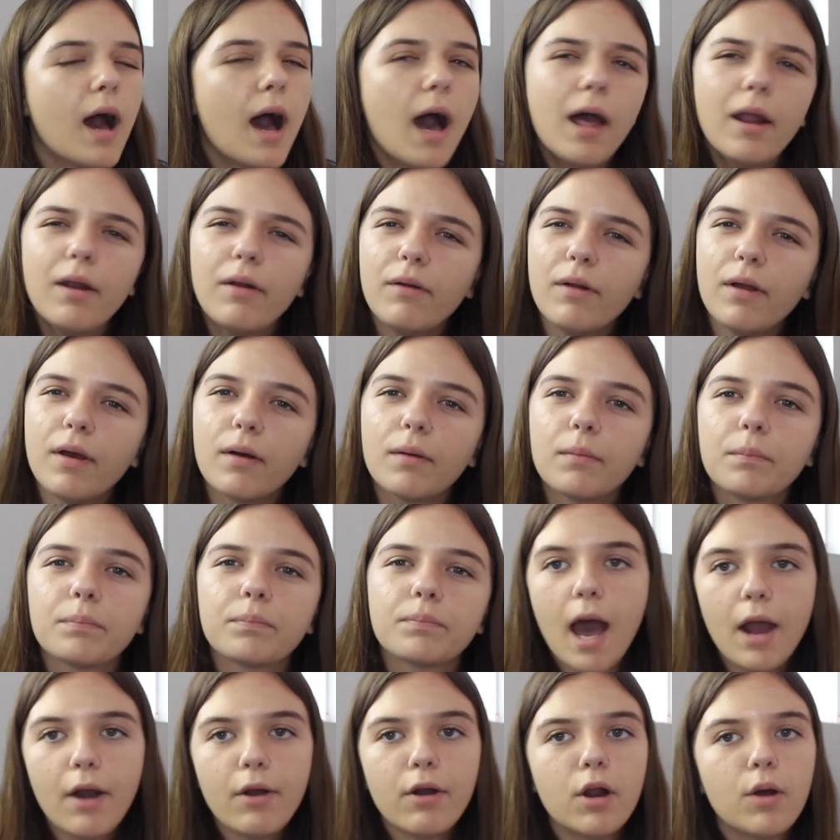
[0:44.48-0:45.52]
I don't know.
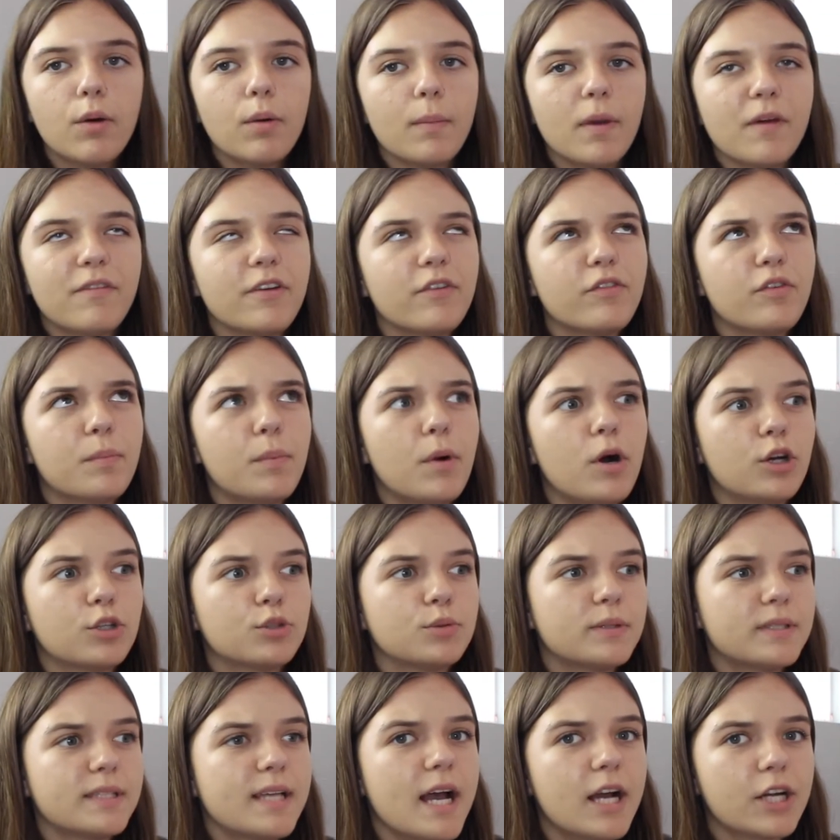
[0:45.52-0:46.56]
I don't know what my favorite
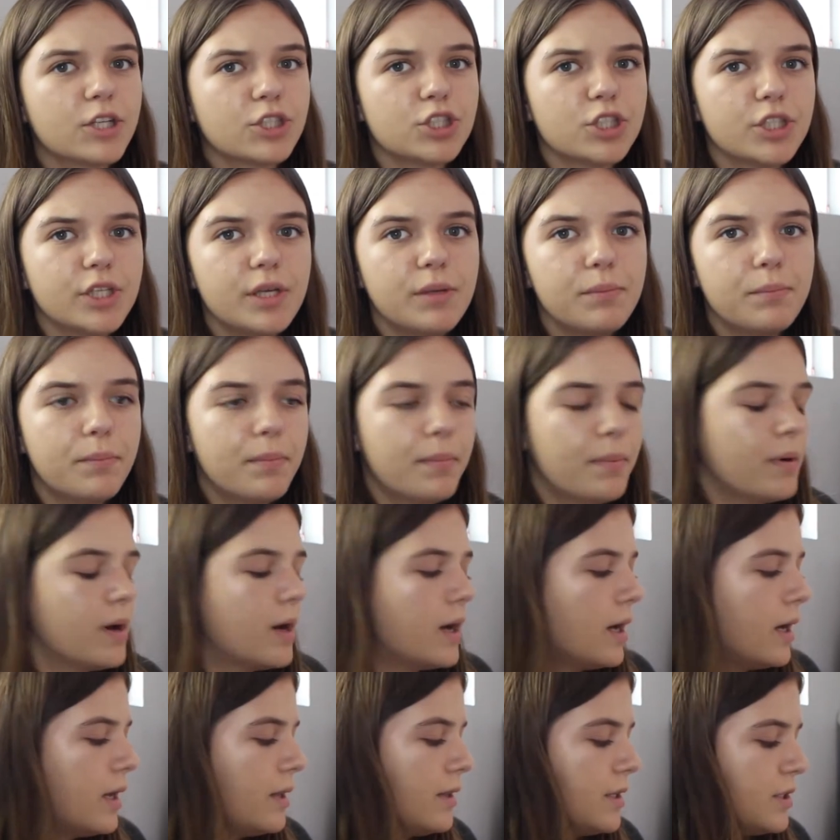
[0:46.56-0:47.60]
box was actually,
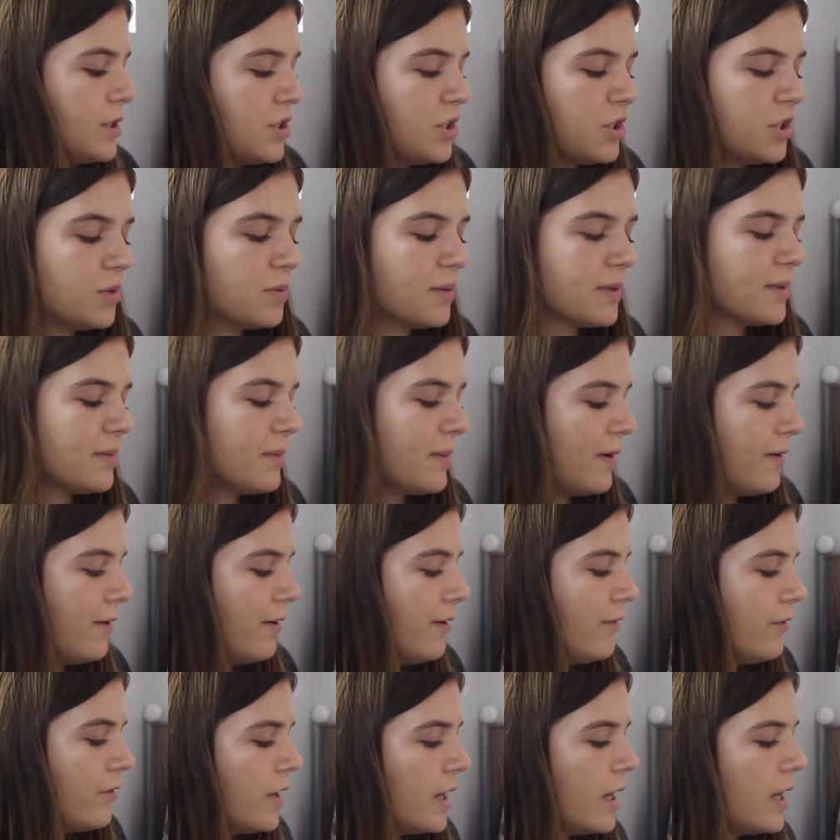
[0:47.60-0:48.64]
but this just wasn't my
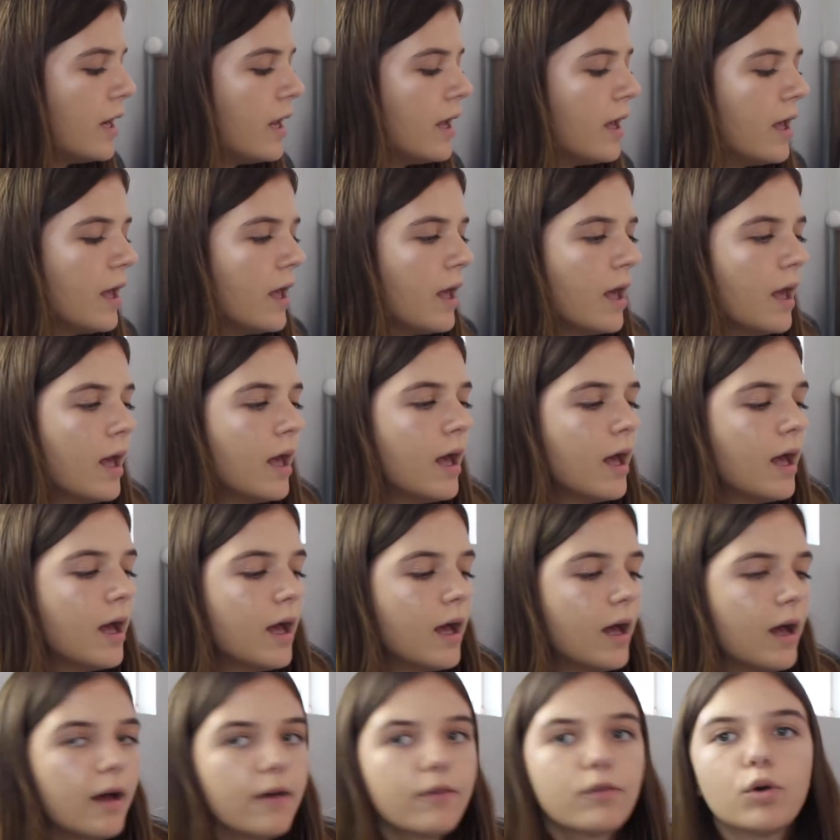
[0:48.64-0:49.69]
favorite.
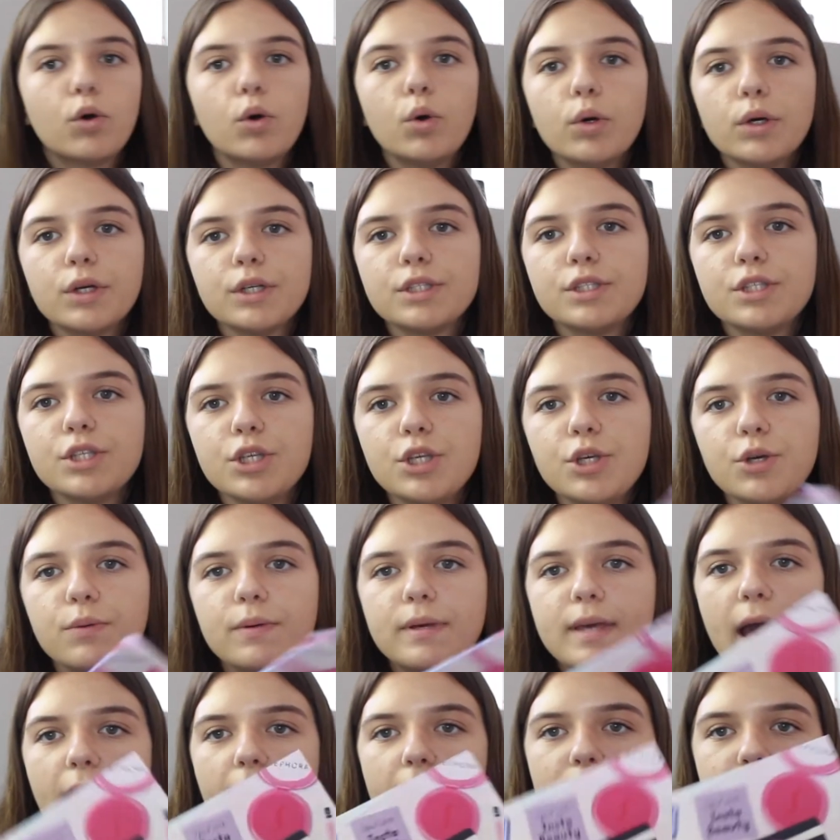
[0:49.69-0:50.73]
Of course, you
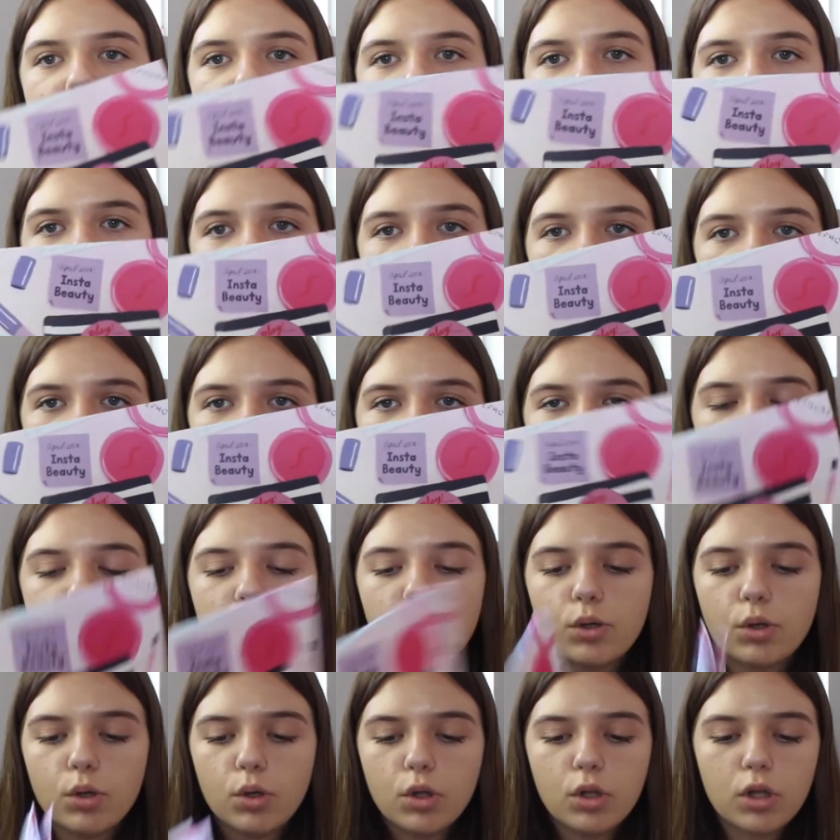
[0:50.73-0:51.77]
get the
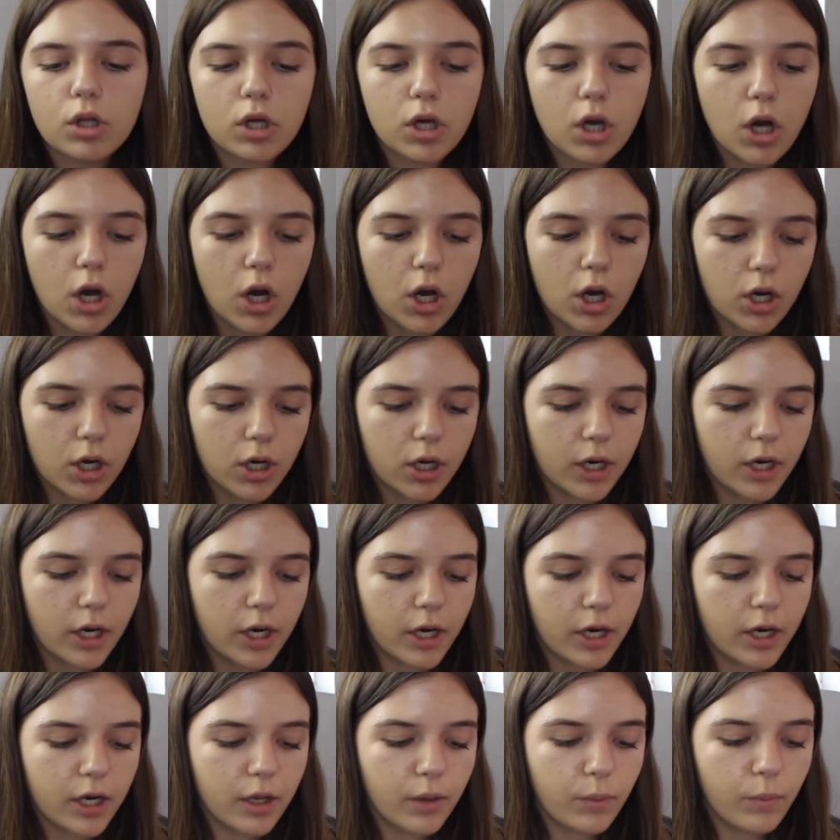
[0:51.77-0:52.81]
little
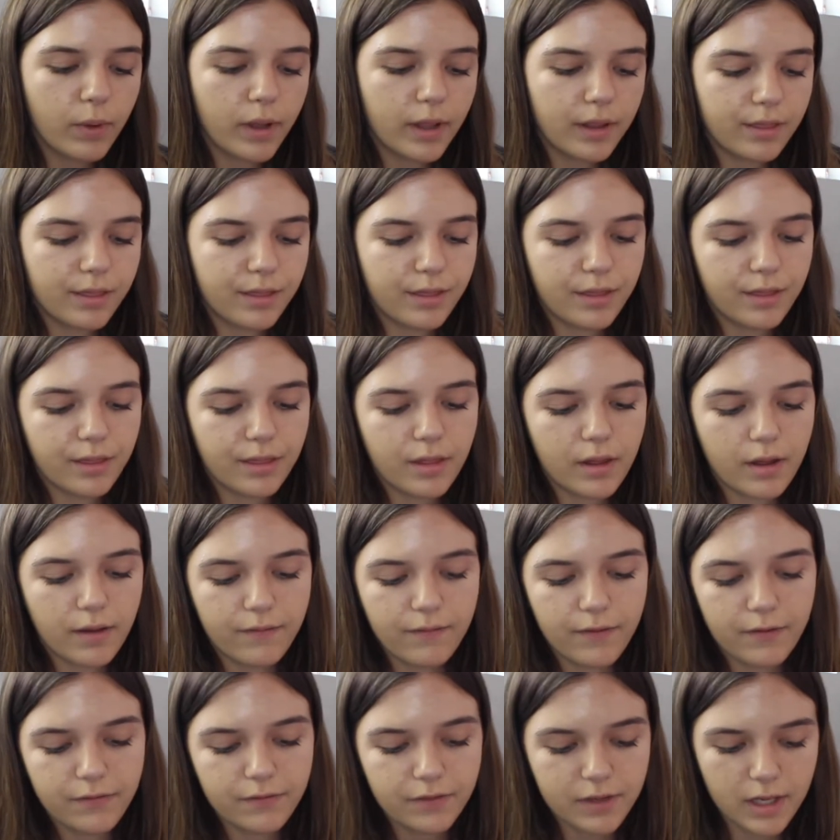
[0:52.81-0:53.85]
card with the
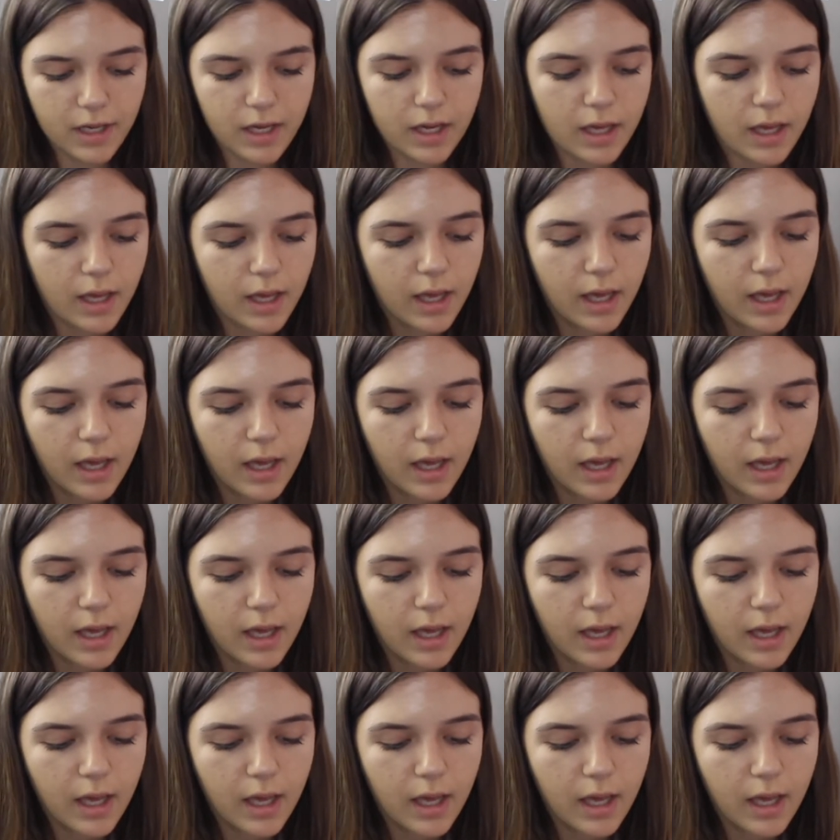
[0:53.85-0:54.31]
50